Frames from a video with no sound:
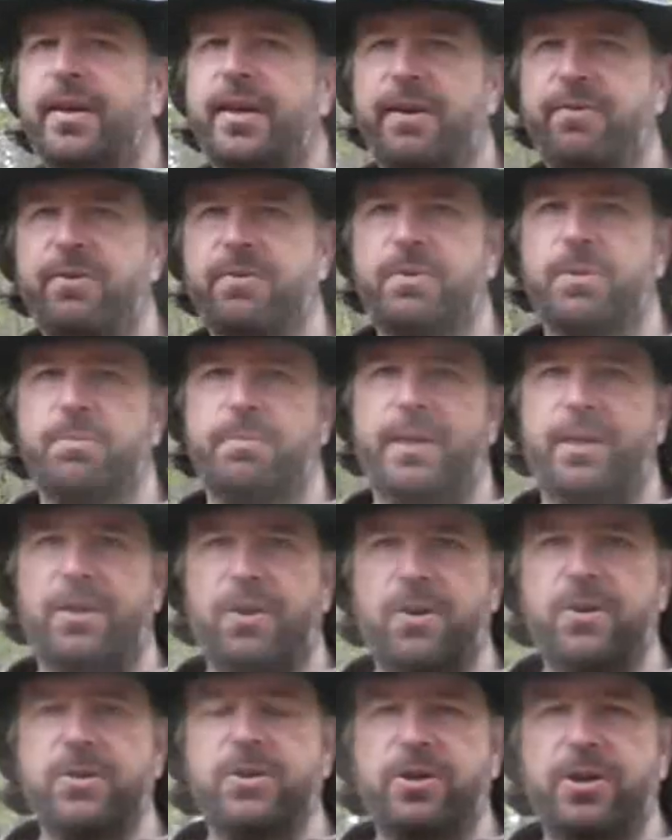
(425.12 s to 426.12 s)
If it would be
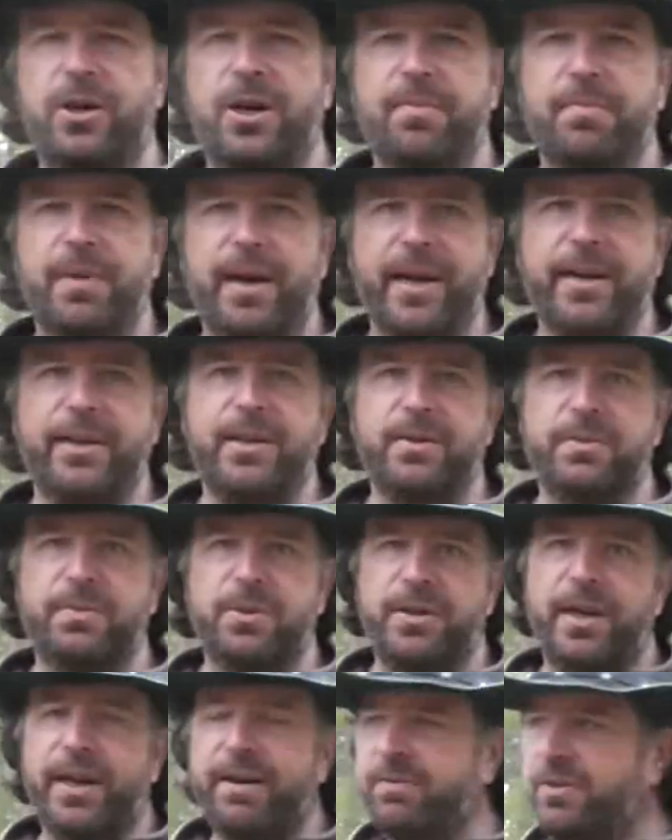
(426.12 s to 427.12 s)
long-term and you
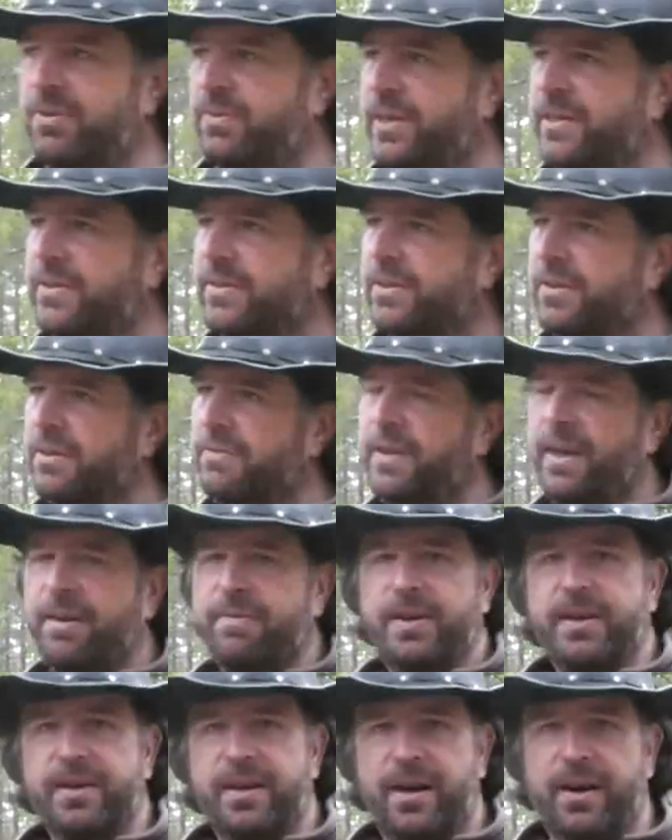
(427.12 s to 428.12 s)
would have the risk of
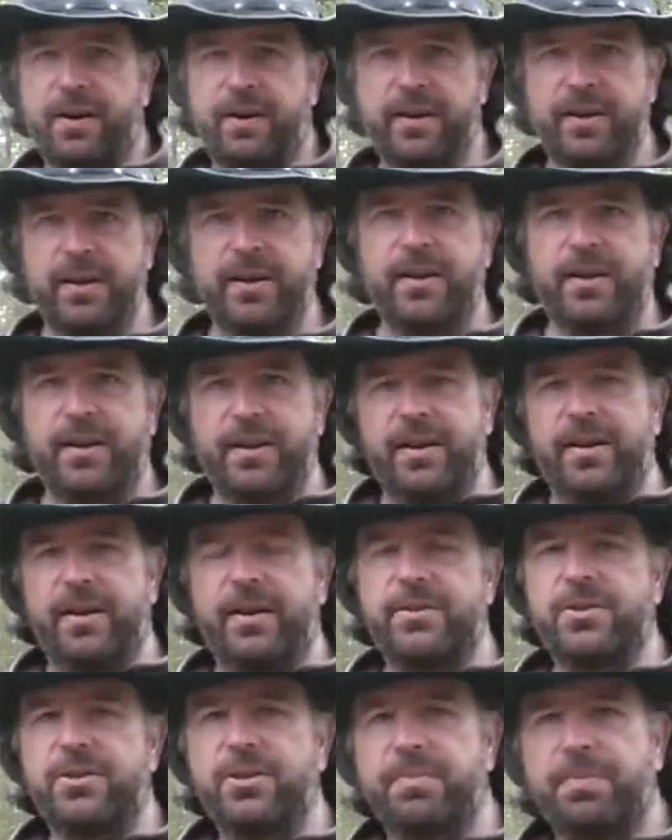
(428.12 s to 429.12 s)
having there
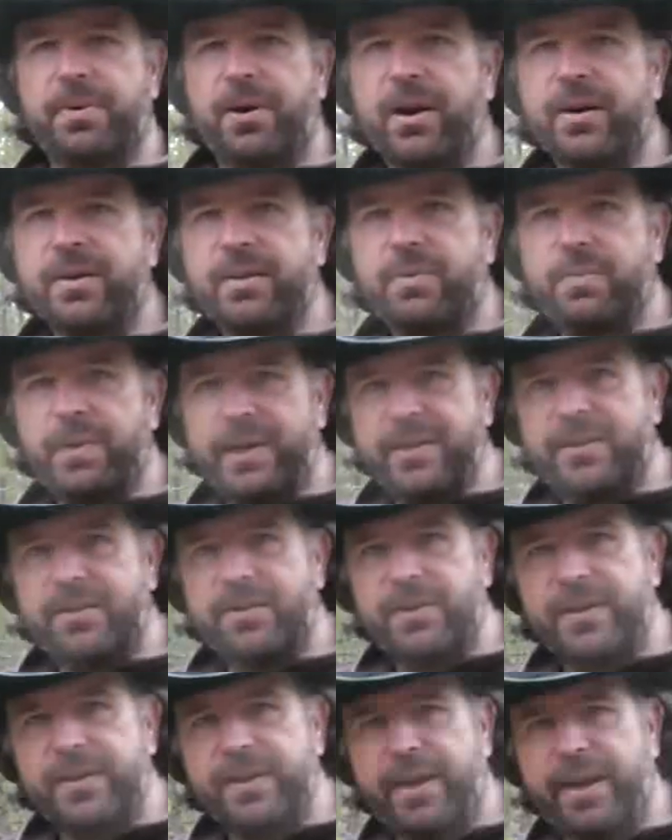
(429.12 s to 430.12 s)
a subarctic
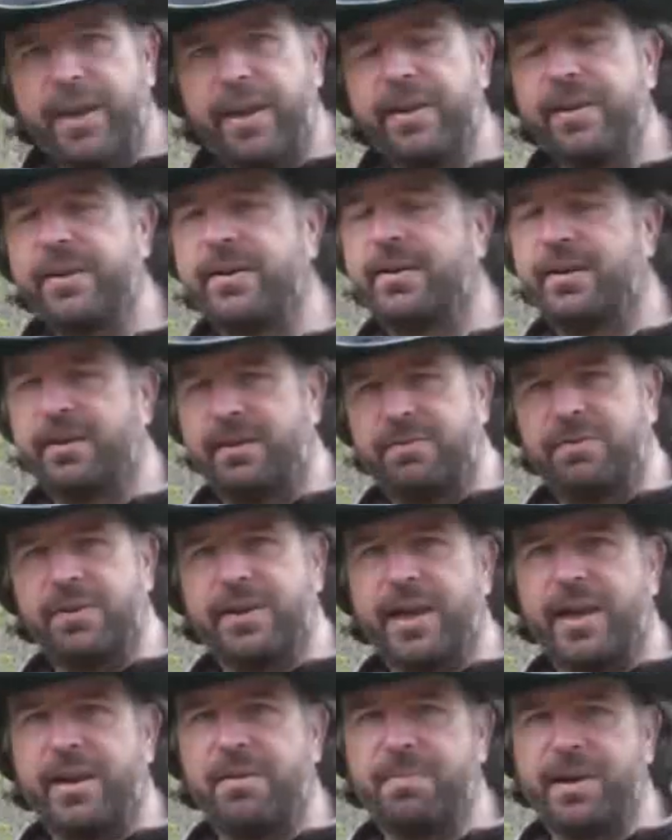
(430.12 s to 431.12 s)
winter in there,
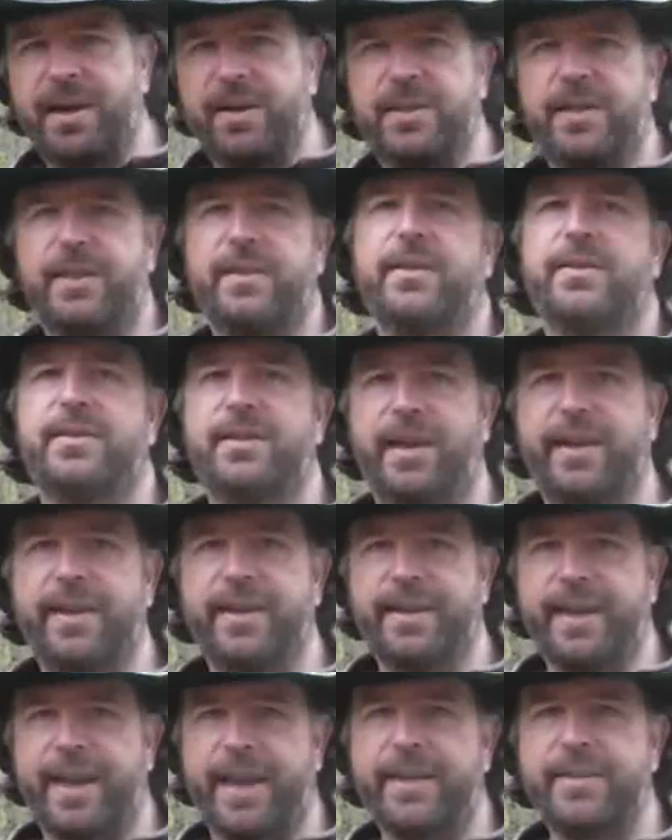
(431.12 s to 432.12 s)
forget about it,
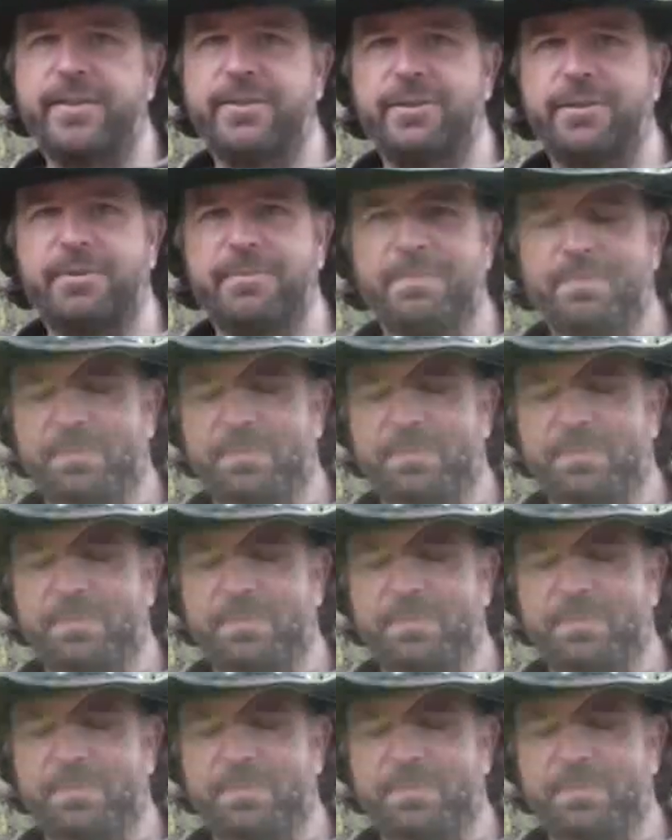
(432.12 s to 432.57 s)
take an axe.